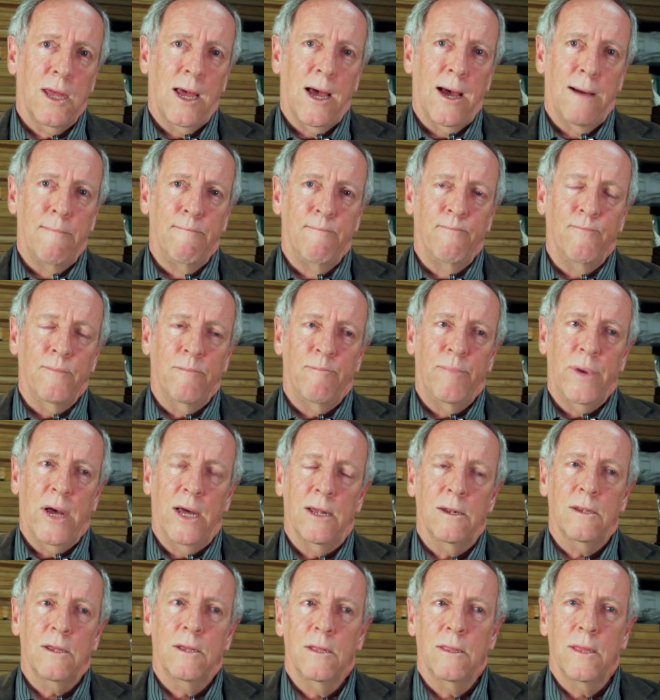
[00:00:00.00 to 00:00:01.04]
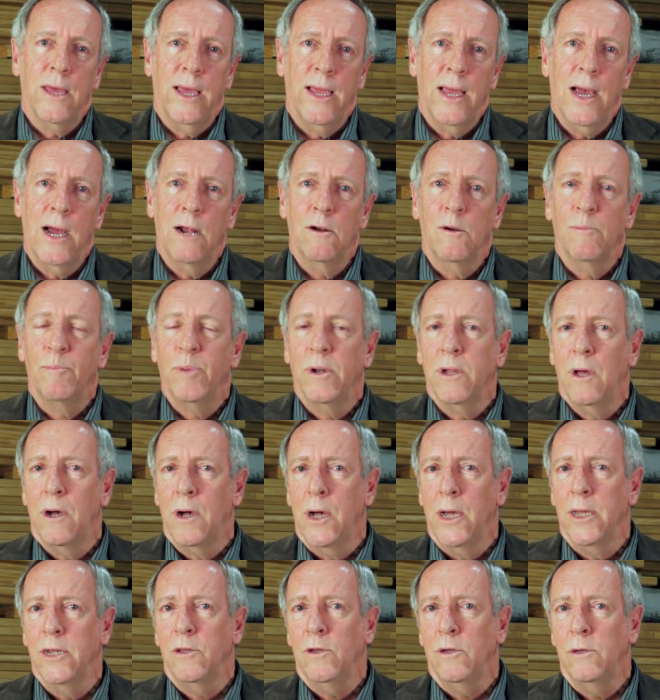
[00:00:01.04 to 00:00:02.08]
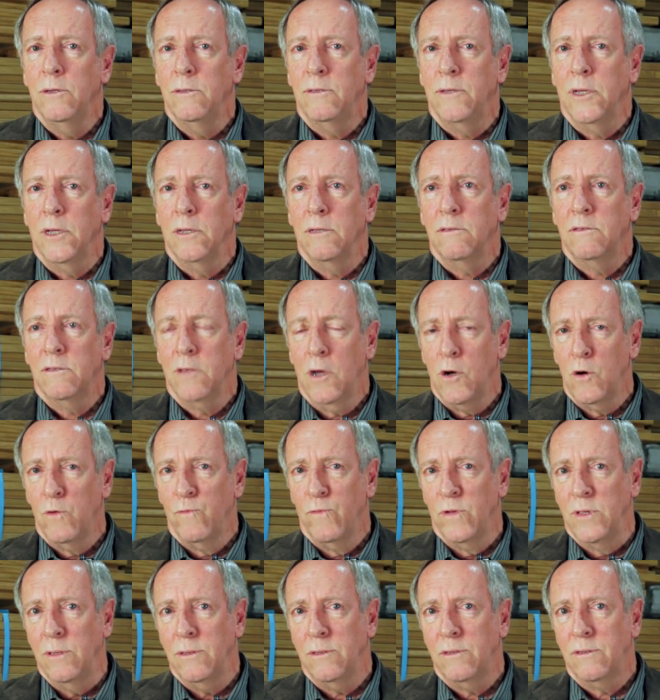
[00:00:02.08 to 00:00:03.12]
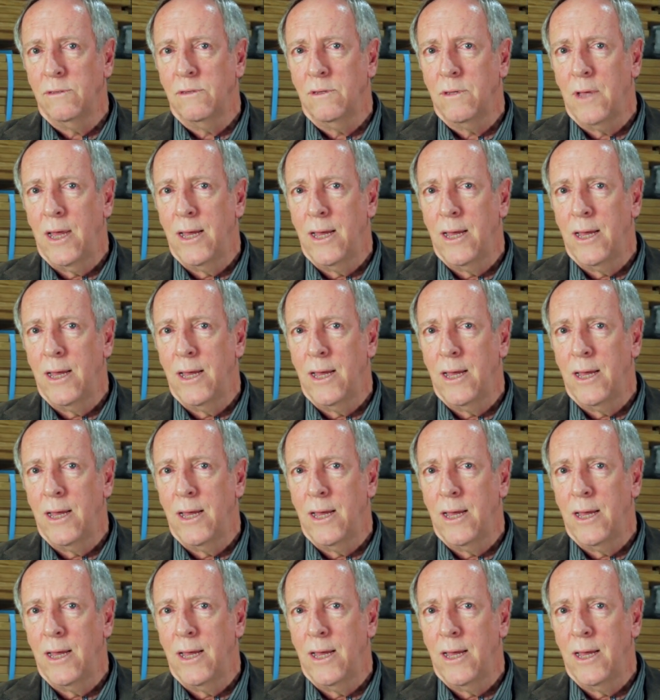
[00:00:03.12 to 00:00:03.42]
but they are applied using solvents,